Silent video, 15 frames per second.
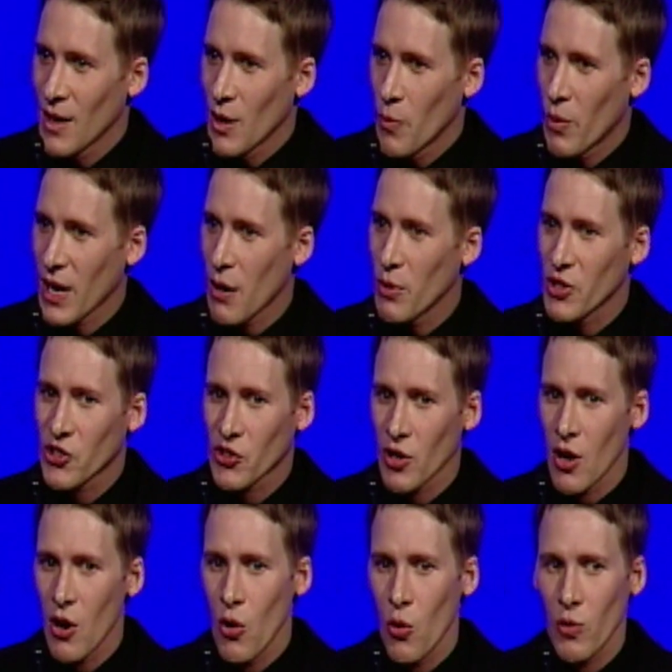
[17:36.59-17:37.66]
But I was
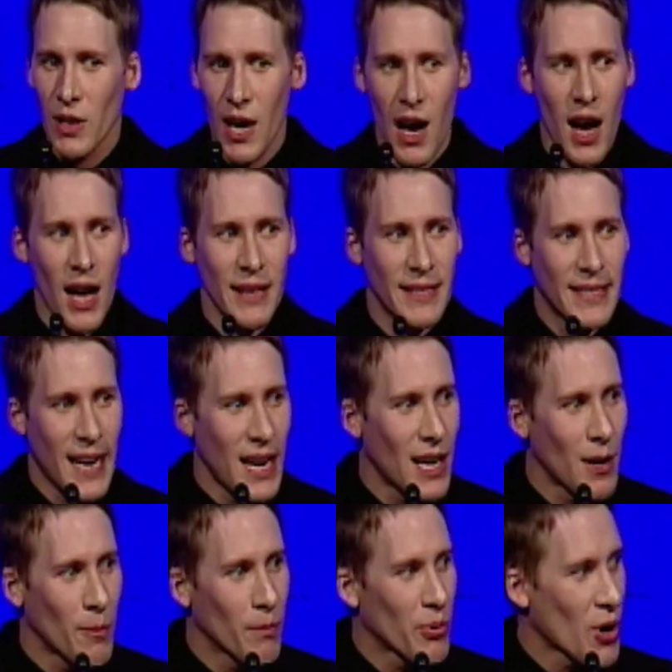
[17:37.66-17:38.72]
so
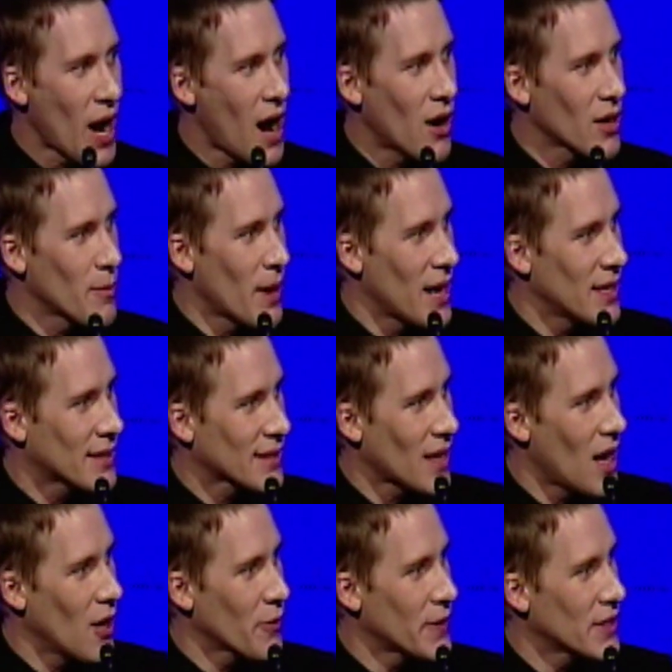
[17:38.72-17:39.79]
goddamn proud of
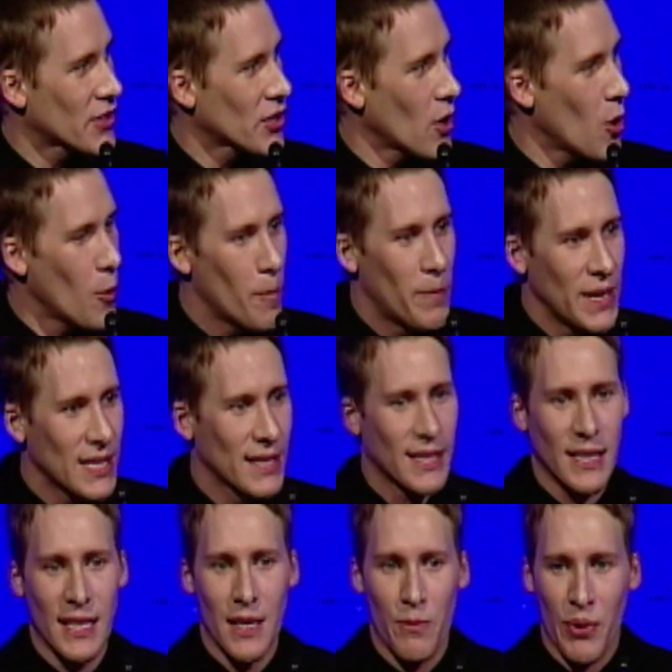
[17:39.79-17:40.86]
myself and so
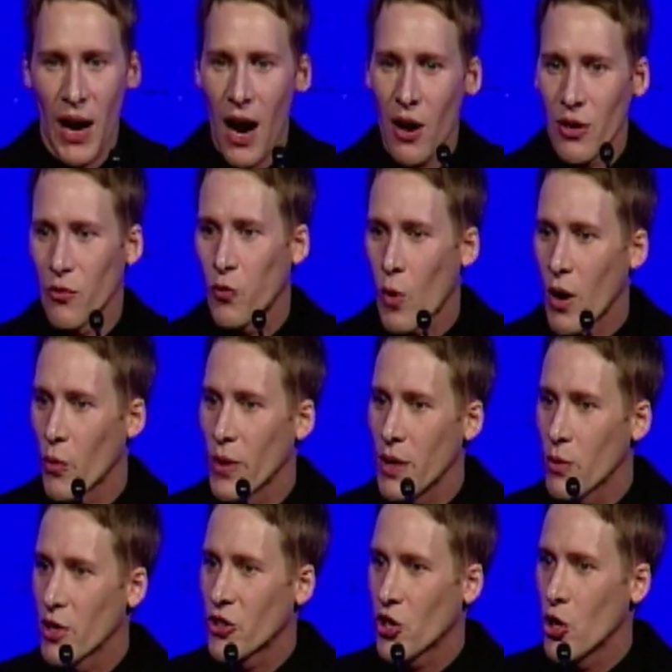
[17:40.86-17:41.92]
busy and proud of what we
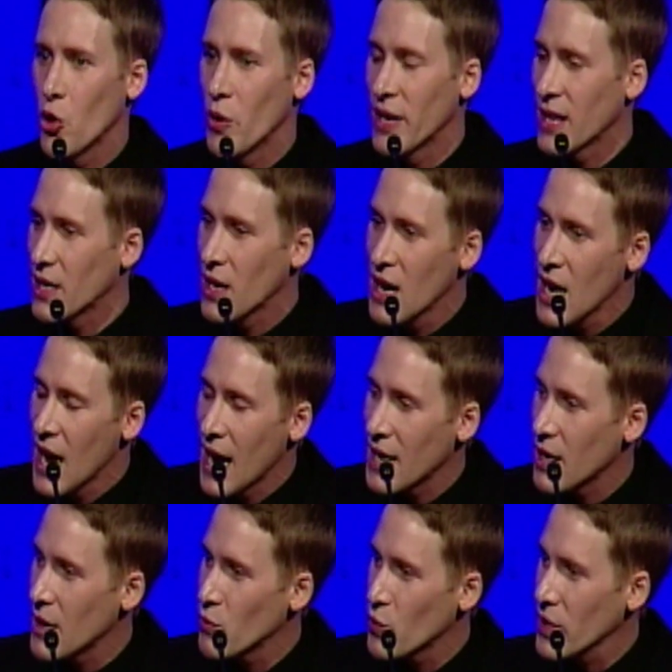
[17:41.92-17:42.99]
were doing
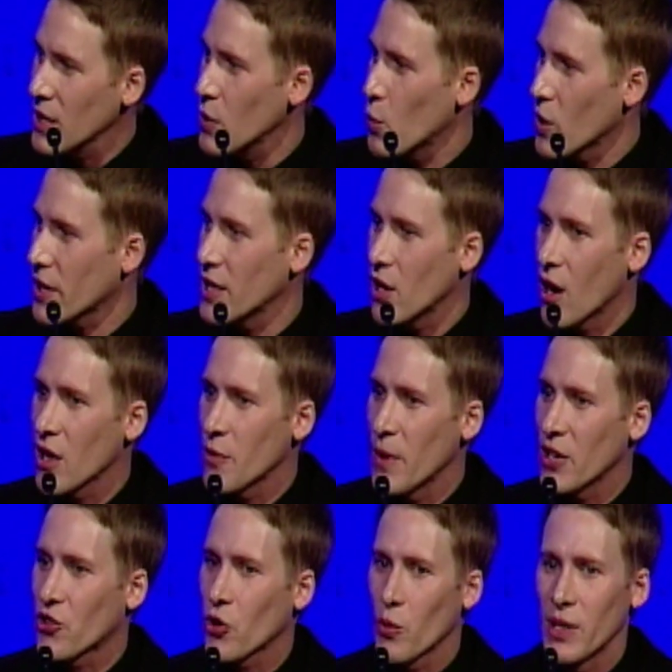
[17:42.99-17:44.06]
and really working hard to make
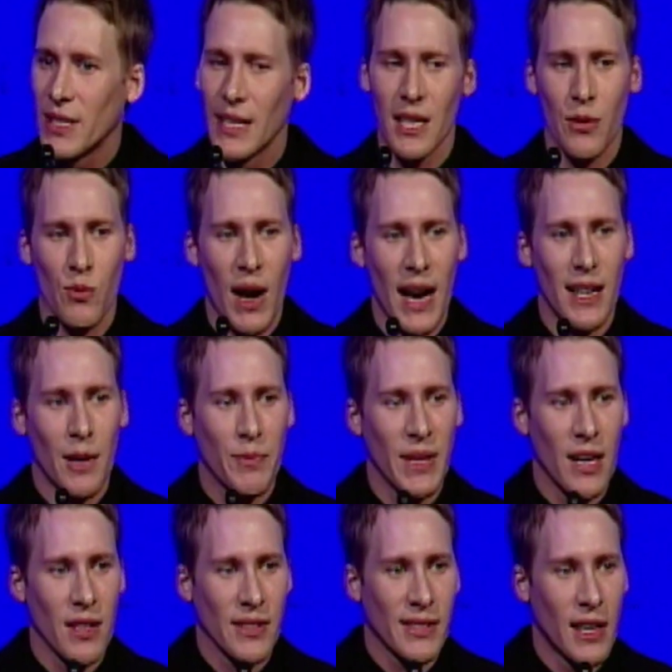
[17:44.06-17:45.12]
sure we did it right up
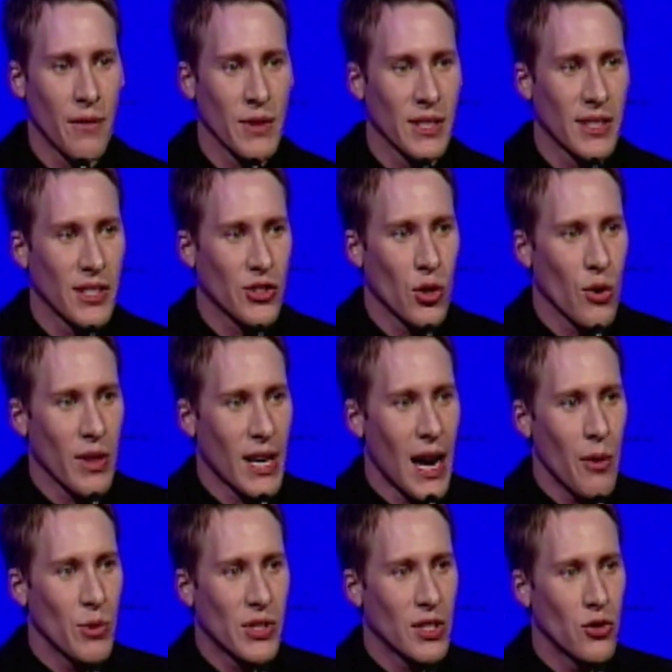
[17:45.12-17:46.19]
there in San Francisco that I
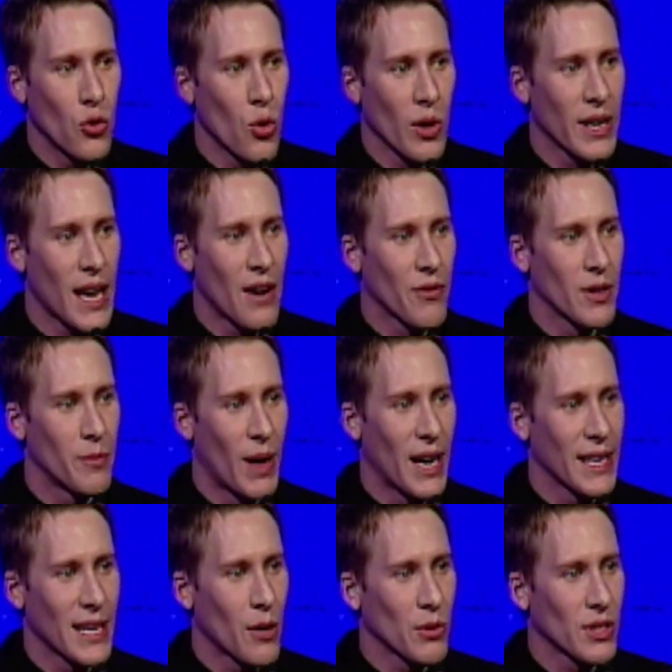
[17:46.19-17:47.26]
was ignoring
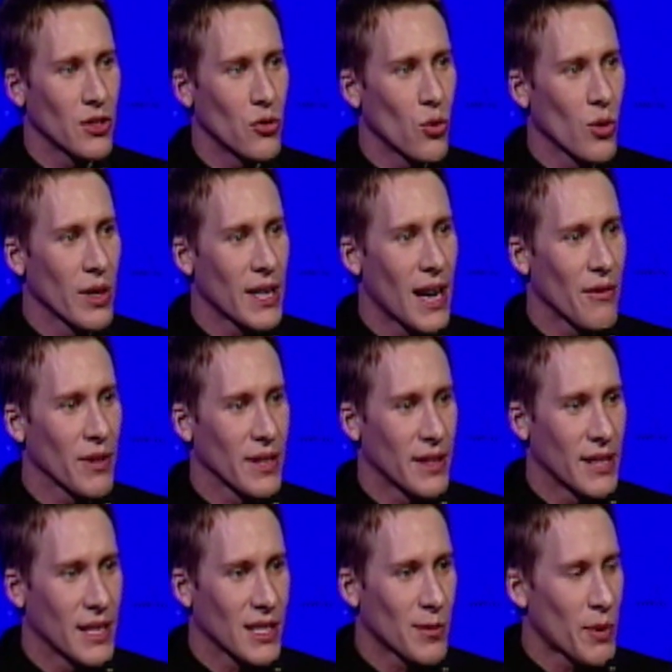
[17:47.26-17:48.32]
everybody. I was ignoring
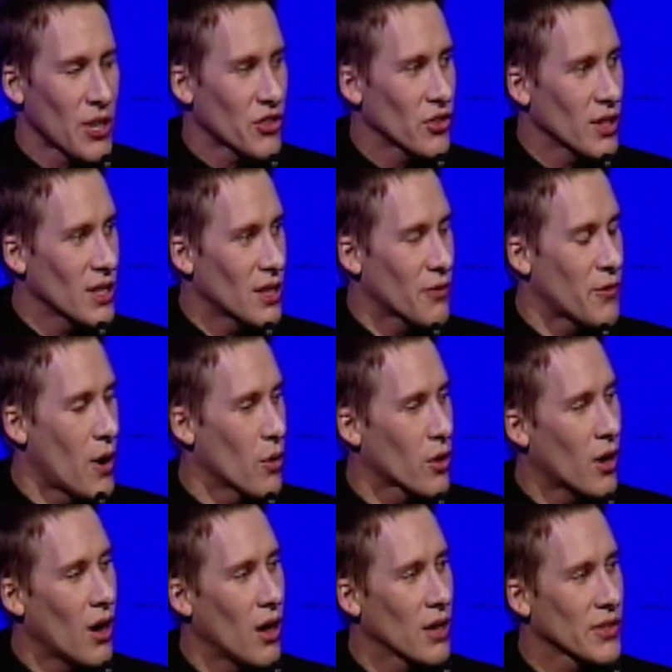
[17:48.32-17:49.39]
everything, especially the phone
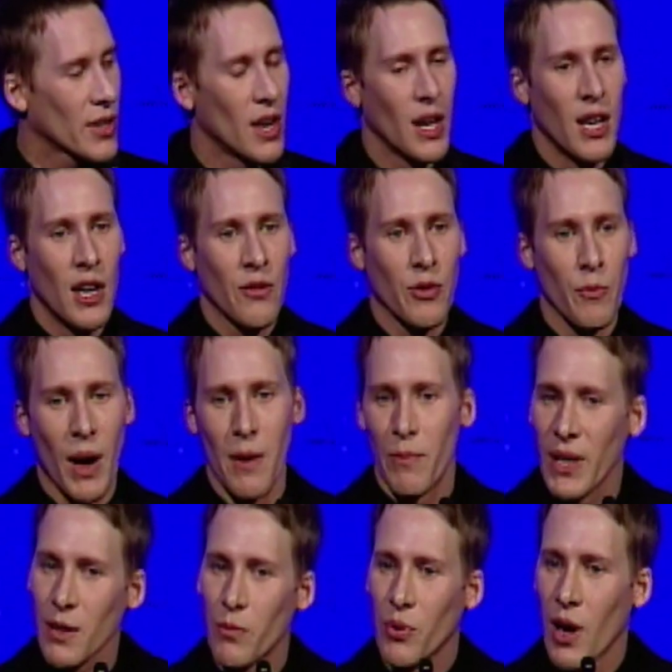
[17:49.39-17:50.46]
calls from my
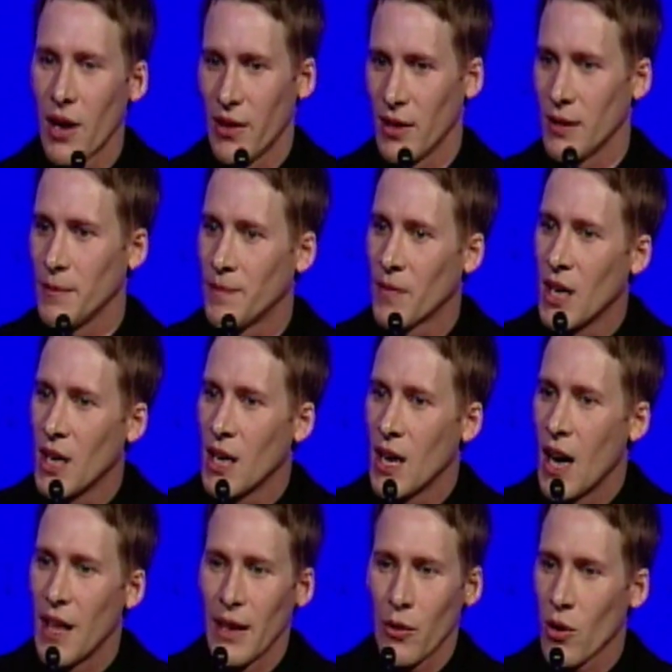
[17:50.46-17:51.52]
big brother.
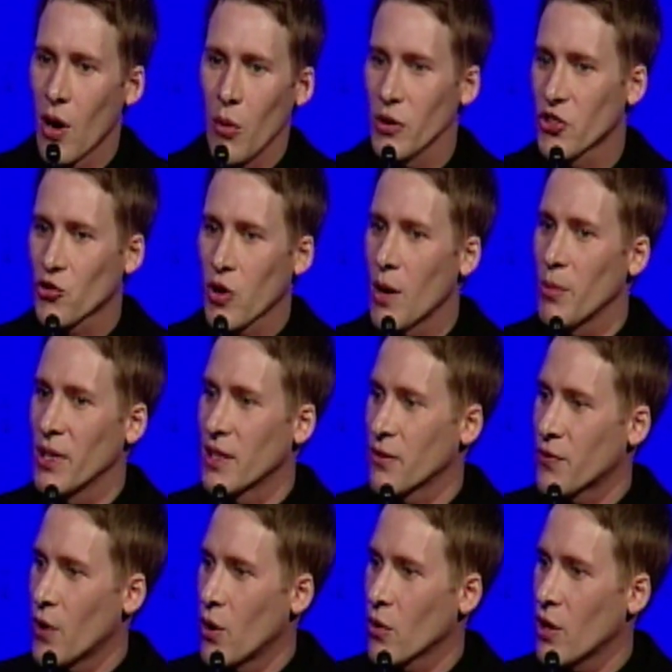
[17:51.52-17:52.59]
And they were always troubling
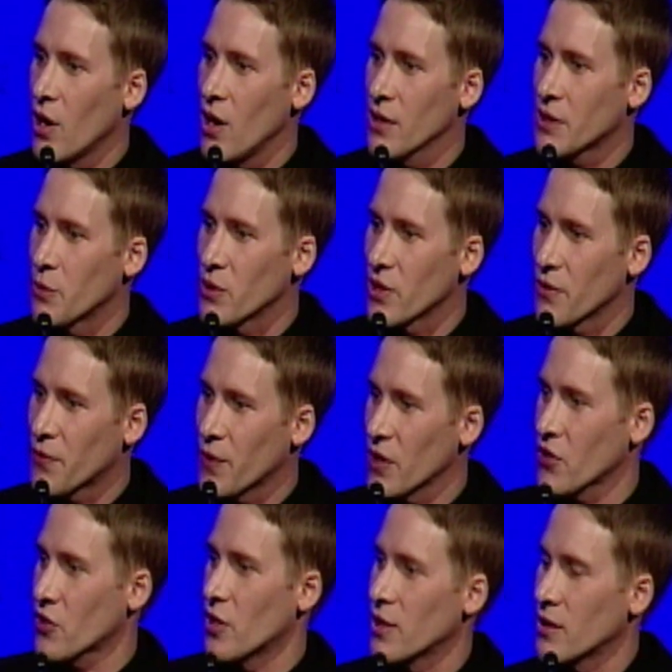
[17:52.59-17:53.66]
phone calls. He was the
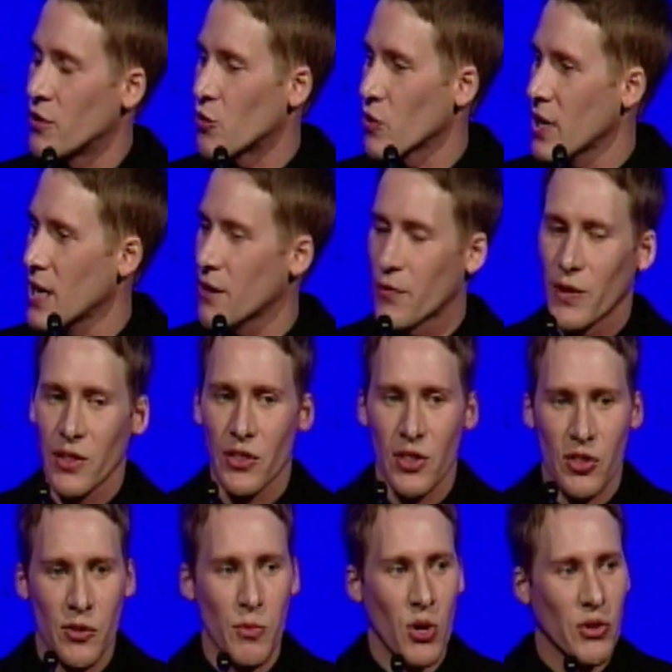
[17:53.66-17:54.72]
first to drink, first to
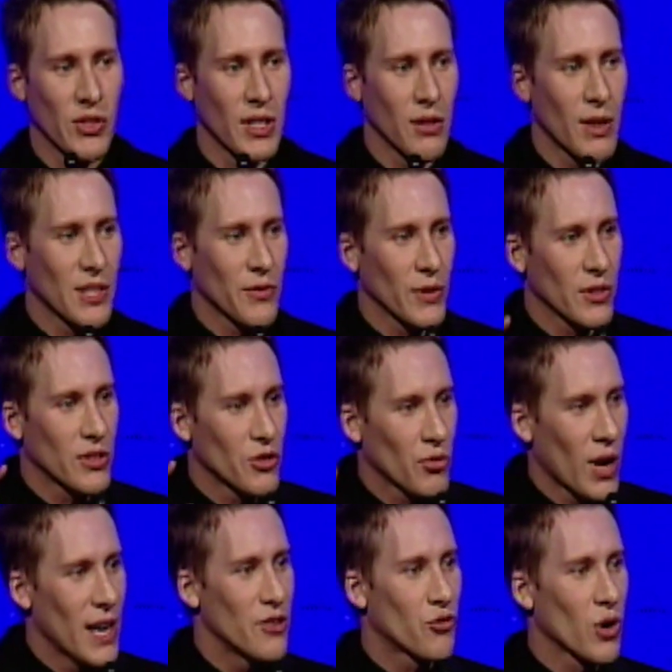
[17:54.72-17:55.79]
smoke cigarettes, first to
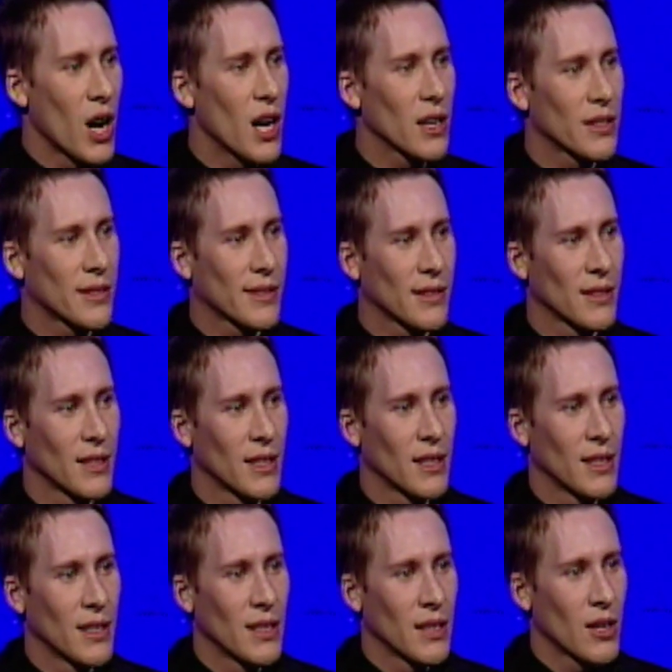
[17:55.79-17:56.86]
try drugs.
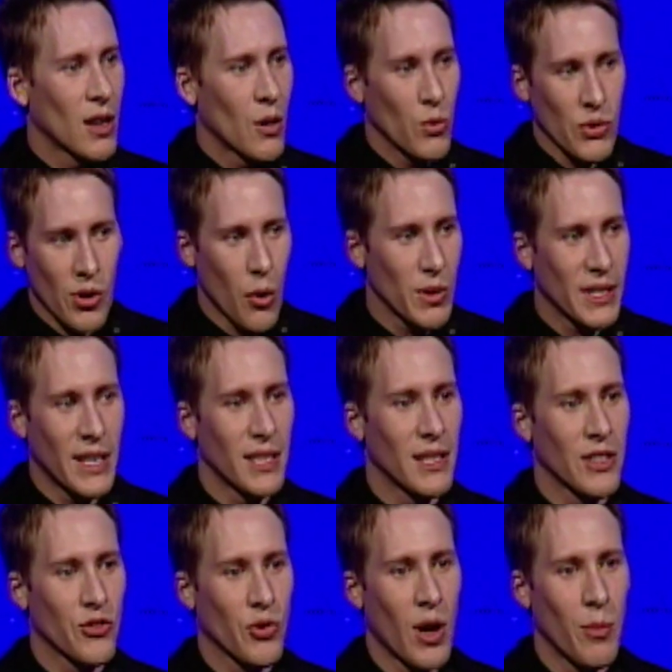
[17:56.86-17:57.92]
He was always getting
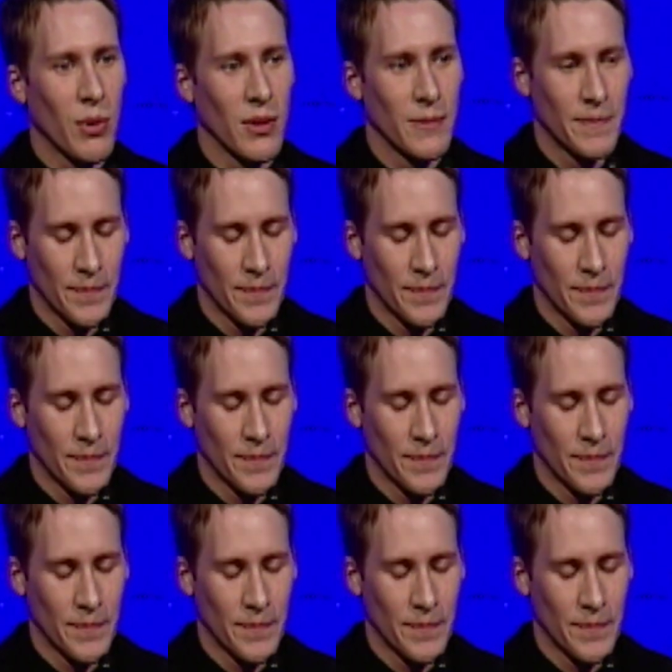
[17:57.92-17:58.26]
in trouble.